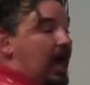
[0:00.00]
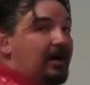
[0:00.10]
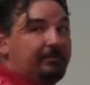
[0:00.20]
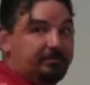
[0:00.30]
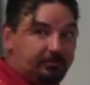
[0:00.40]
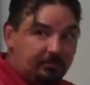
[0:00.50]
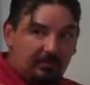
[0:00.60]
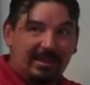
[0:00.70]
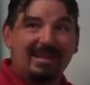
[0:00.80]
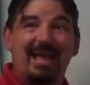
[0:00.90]
off,
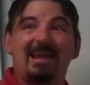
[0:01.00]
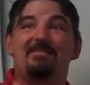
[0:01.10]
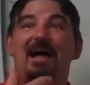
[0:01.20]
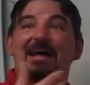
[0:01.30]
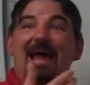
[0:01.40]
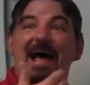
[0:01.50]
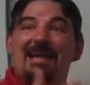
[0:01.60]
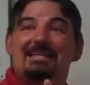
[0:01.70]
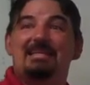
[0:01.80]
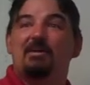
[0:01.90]
kind of an
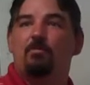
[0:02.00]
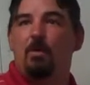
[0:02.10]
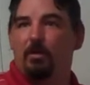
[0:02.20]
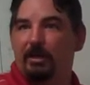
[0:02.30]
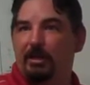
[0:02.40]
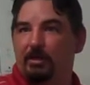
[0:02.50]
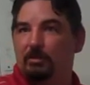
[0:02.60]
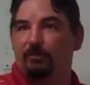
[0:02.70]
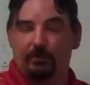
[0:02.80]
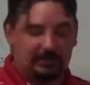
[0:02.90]
idea of what we're going to
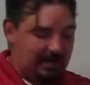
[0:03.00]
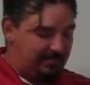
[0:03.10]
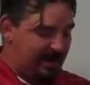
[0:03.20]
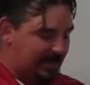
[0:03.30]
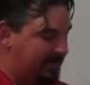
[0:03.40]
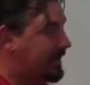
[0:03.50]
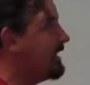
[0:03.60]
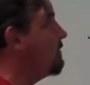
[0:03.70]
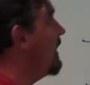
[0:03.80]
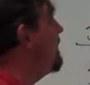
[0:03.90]
use for subnetting to
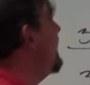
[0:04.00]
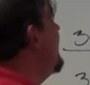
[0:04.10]
begin with.